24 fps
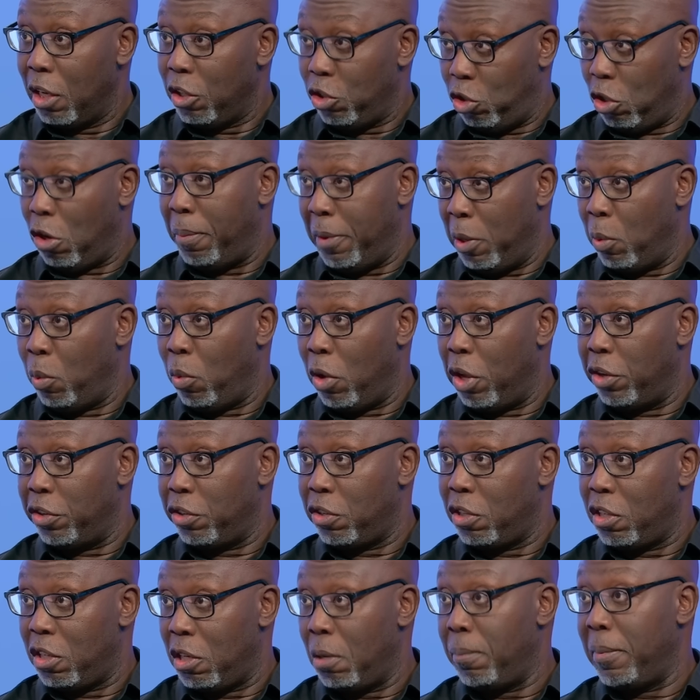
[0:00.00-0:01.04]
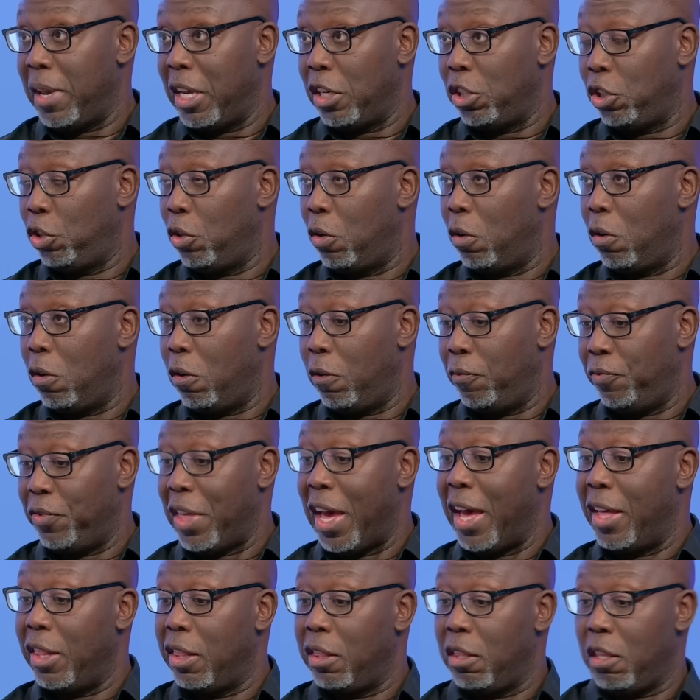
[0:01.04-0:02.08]
job it was to make sure
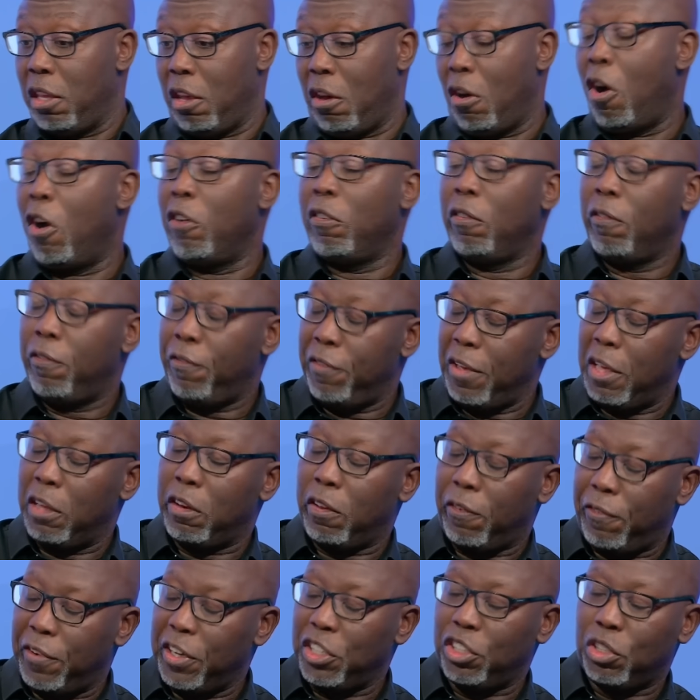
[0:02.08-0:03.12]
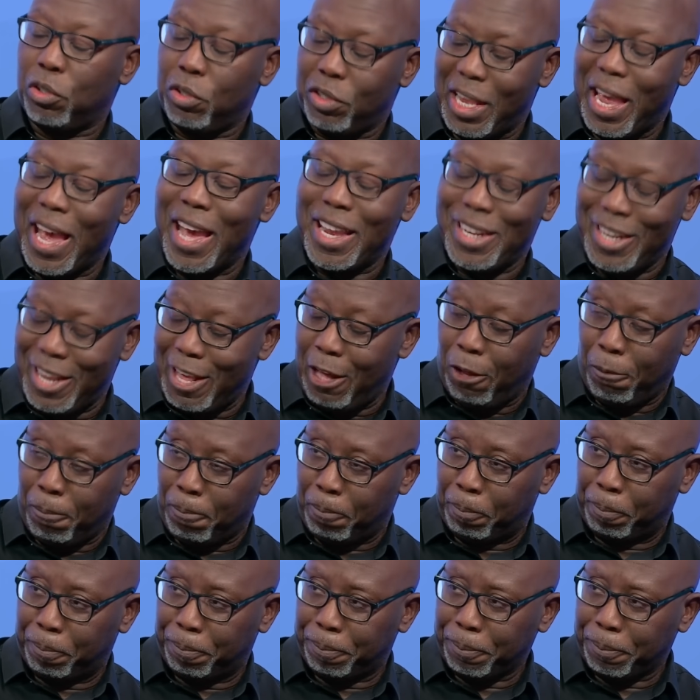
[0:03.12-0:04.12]
that the on-field officials had help.